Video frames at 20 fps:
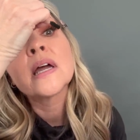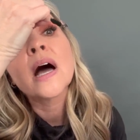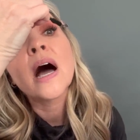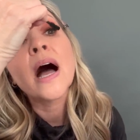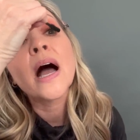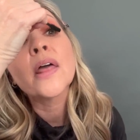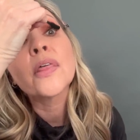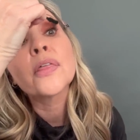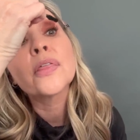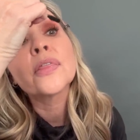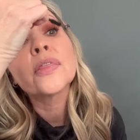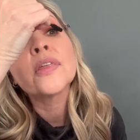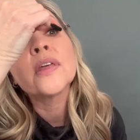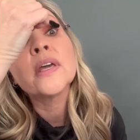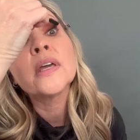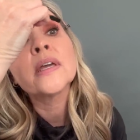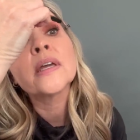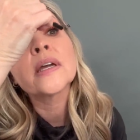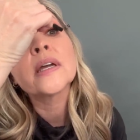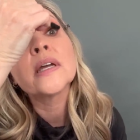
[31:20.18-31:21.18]
I
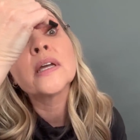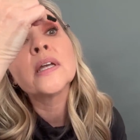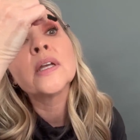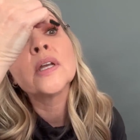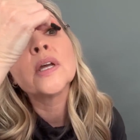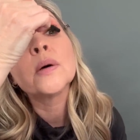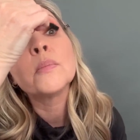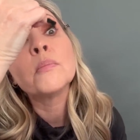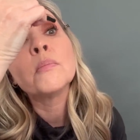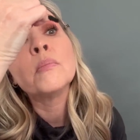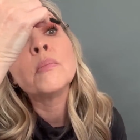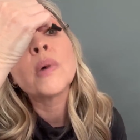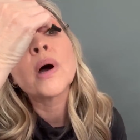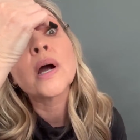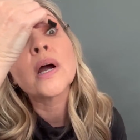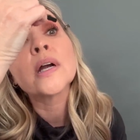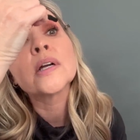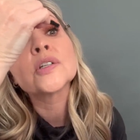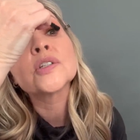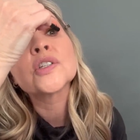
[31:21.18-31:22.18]
think in
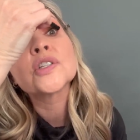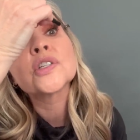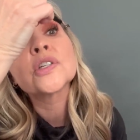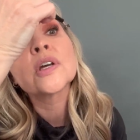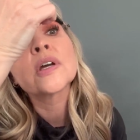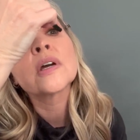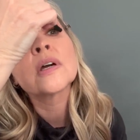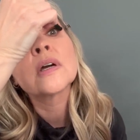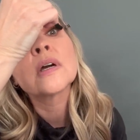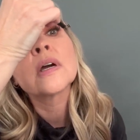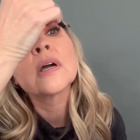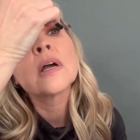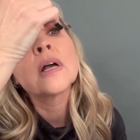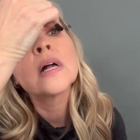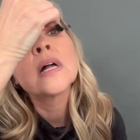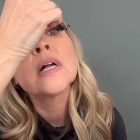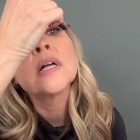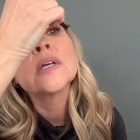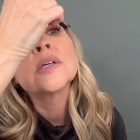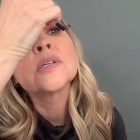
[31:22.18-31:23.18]
March.
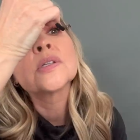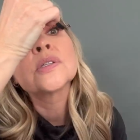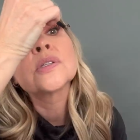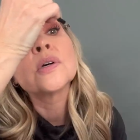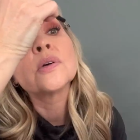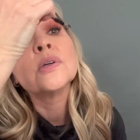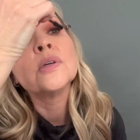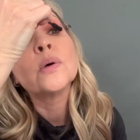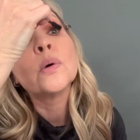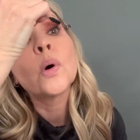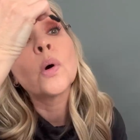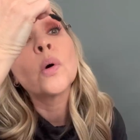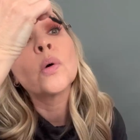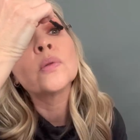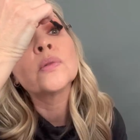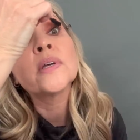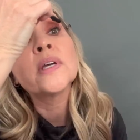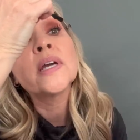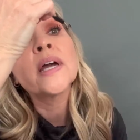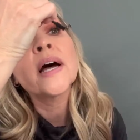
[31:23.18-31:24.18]
So you
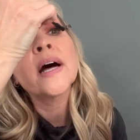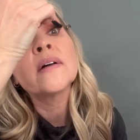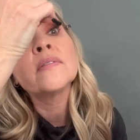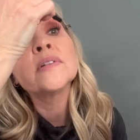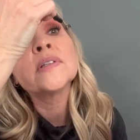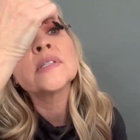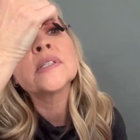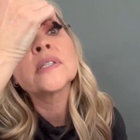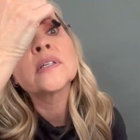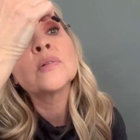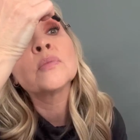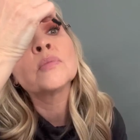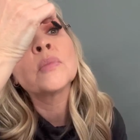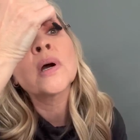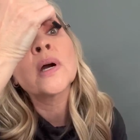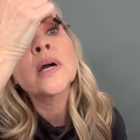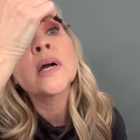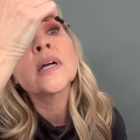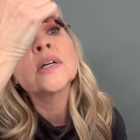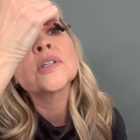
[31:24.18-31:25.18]
only have until
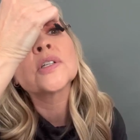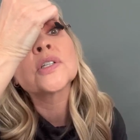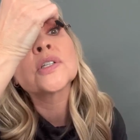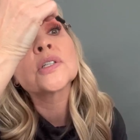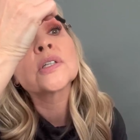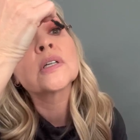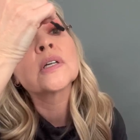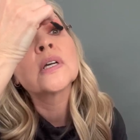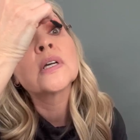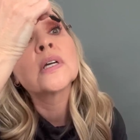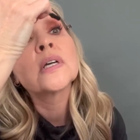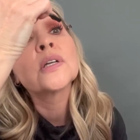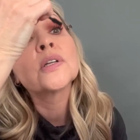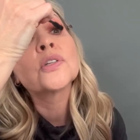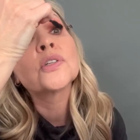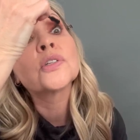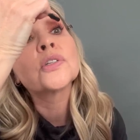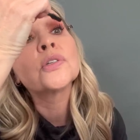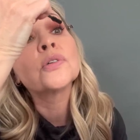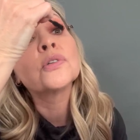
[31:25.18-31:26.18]
March
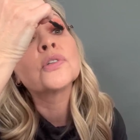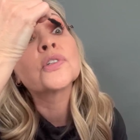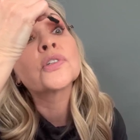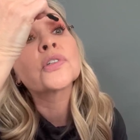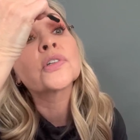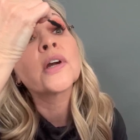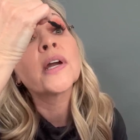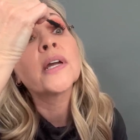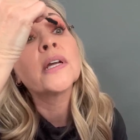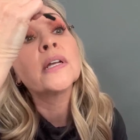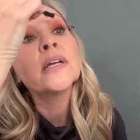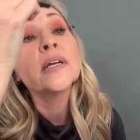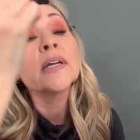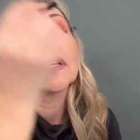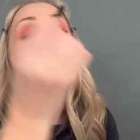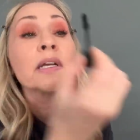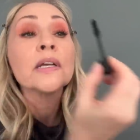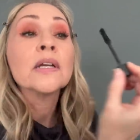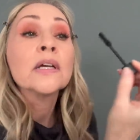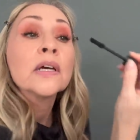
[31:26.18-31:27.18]
to trade
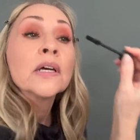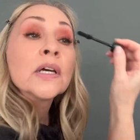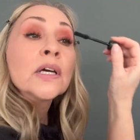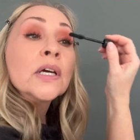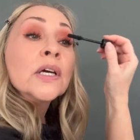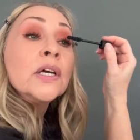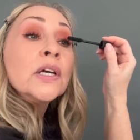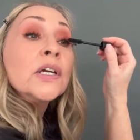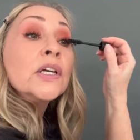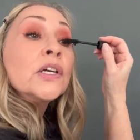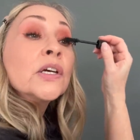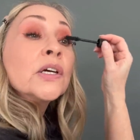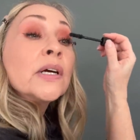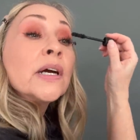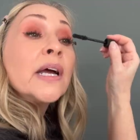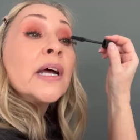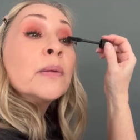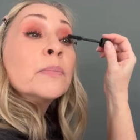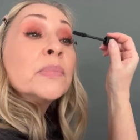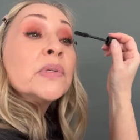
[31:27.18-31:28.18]
in your
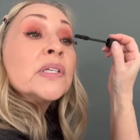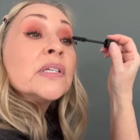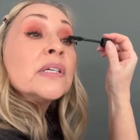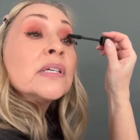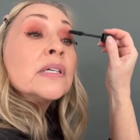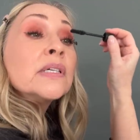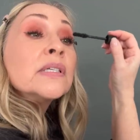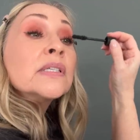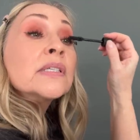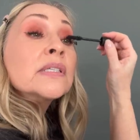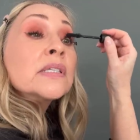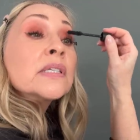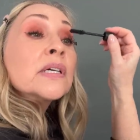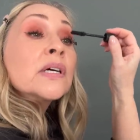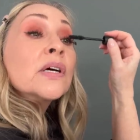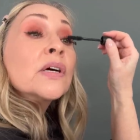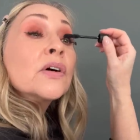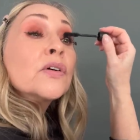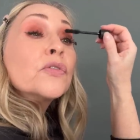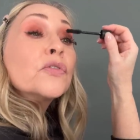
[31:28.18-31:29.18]
empties
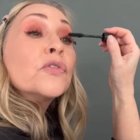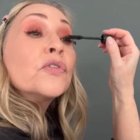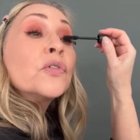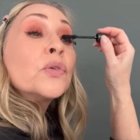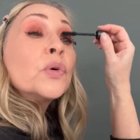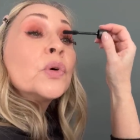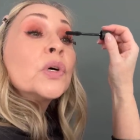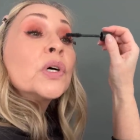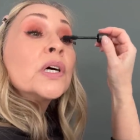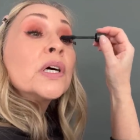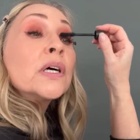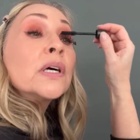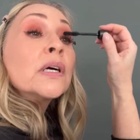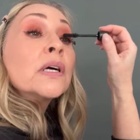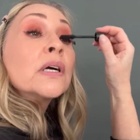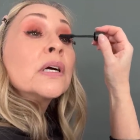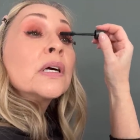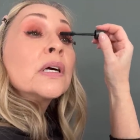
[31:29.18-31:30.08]
for